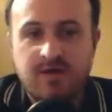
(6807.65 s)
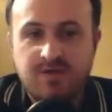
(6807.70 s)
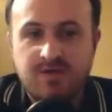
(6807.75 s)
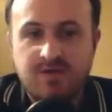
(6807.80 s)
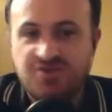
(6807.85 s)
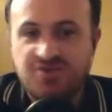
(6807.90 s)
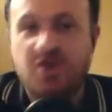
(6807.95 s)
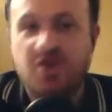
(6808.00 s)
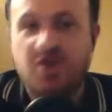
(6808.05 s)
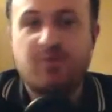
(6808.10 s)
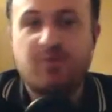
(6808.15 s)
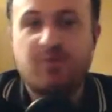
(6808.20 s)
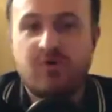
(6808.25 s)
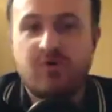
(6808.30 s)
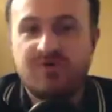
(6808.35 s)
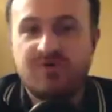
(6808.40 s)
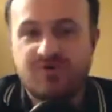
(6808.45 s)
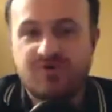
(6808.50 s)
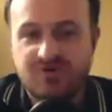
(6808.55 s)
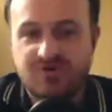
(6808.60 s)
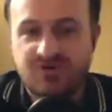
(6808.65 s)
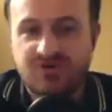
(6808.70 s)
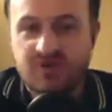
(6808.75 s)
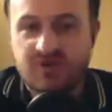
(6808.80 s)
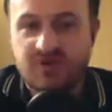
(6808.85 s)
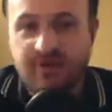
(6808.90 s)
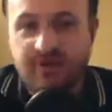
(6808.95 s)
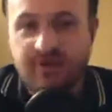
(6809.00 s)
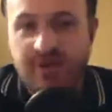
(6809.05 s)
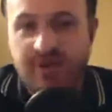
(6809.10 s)
Sonia Polton's told a
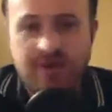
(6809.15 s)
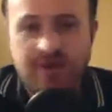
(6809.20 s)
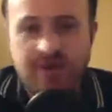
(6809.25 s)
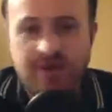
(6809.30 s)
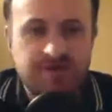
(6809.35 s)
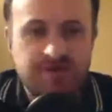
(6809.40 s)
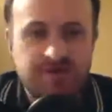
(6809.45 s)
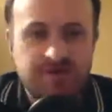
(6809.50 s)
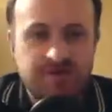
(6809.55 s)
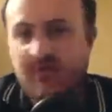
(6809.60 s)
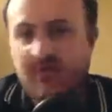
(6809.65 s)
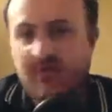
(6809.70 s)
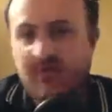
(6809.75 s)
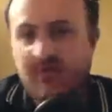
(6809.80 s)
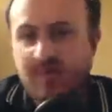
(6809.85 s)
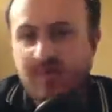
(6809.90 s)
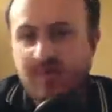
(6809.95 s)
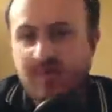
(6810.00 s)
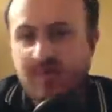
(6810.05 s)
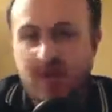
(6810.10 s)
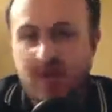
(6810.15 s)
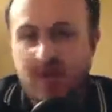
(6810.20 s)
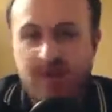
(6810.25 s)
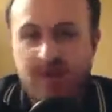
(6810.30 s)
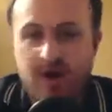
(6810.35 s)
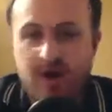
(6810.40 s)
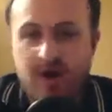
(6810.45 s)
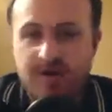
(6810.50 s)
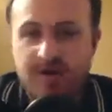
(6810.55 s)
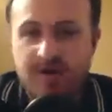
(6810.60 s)
story about how she blanked
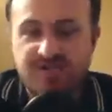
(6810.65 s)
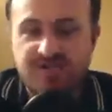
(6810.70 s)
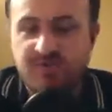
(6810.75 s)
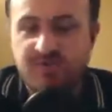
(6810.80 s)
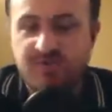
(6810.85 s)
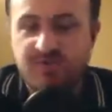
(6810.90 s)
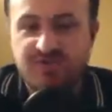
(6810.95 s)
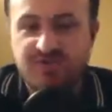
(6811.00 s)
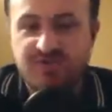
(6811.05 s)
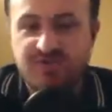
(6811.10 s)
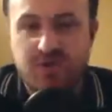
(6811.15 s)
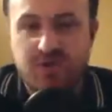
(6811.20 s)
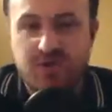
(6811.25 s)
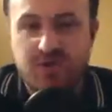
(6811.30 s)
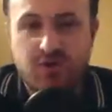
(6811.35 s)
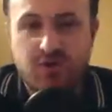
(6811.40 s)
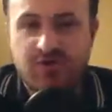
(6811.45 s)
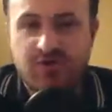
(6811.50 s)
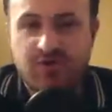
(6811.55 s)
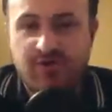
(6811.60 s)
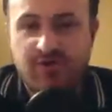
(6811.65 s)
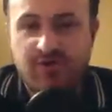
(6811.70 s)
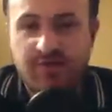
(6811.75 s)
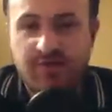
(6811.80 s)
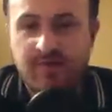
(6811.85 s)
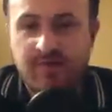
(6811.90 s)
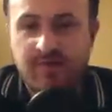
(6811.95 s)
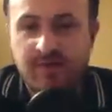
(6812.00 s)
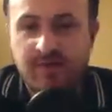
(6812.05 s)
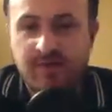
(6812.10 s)
makeup artists. She wouldn't say hello
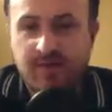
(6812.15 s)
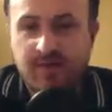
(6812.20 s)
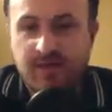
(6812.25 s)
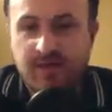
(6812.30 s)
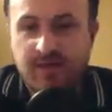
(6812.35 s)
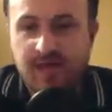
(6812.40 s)
to them.